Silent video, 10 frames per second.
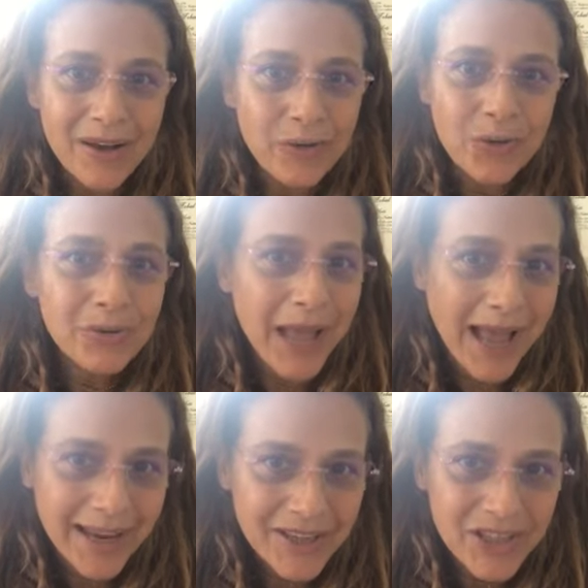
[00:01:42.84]
good
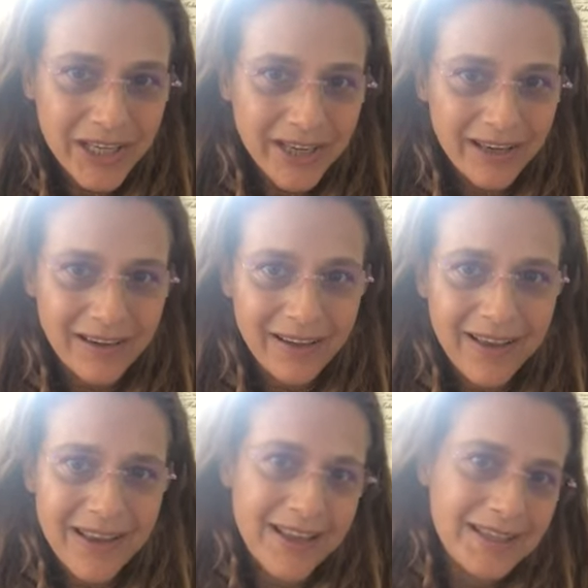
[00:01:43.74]
hygiene,
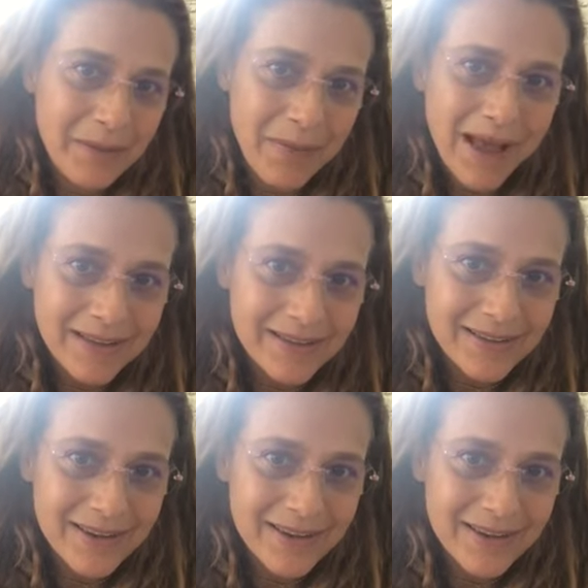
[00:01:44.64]
it's a must.